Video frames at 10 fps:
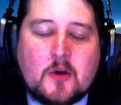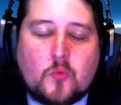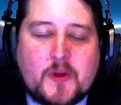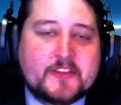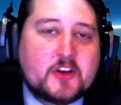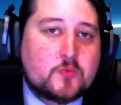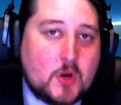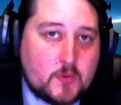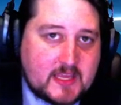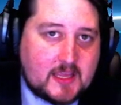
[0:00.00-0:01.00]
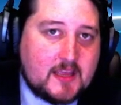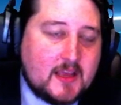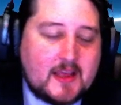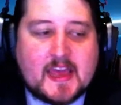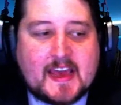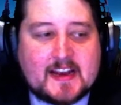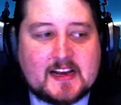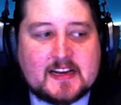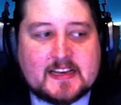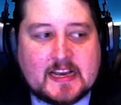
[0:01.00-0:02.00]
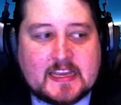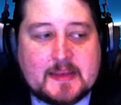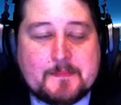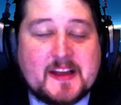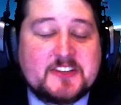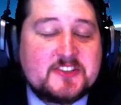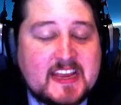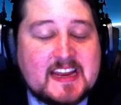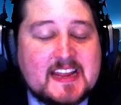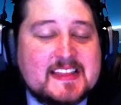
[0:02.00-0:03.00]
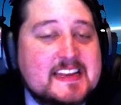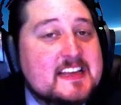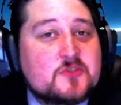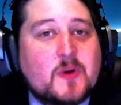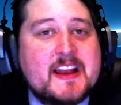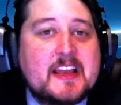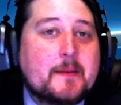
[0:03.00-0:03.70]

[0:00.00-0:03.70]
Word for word: with KuroKy, and uh, he mentions in it that he is writing a